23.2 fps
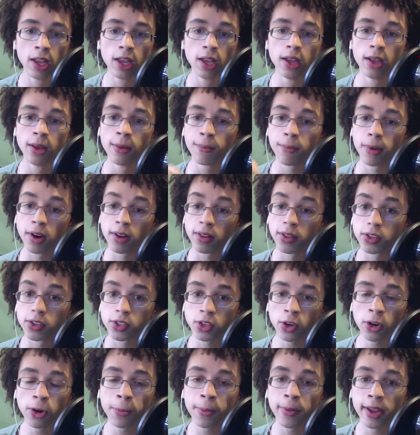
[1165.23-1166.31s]
But on the
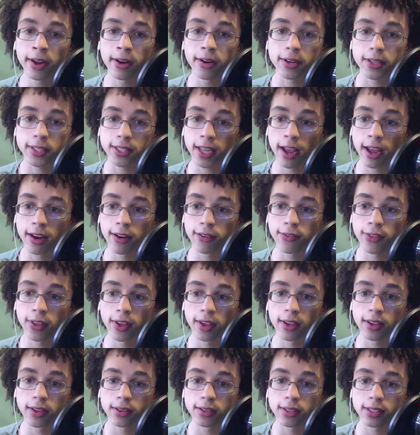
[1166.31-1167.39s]
Zerg player side of
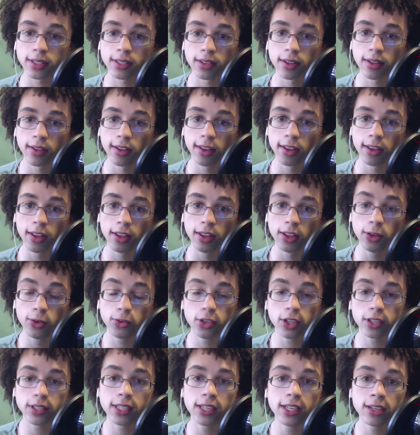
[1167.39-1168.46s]
things, you
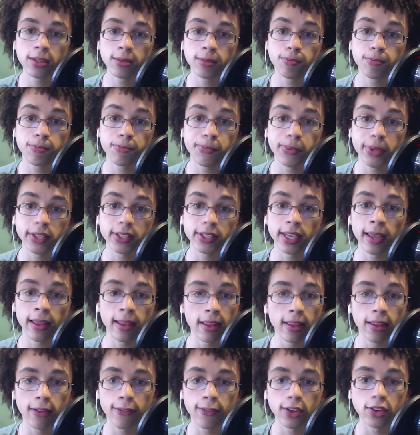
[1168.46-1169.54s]
just need to be
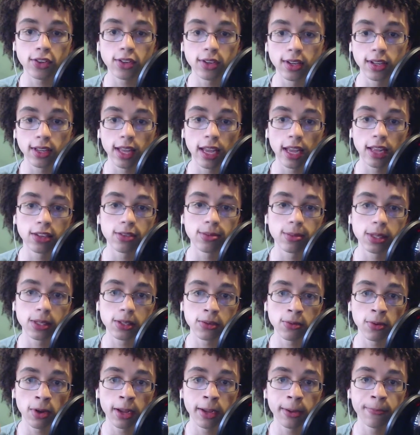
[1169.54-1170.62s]
taking efficient engagements,
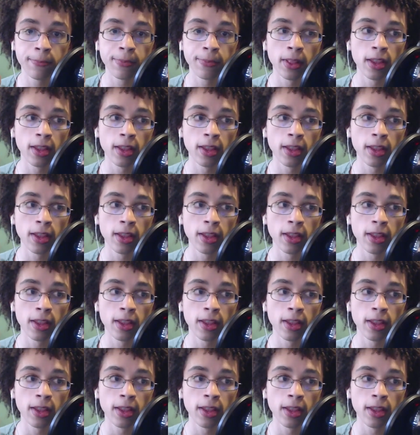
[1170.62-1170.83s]
right?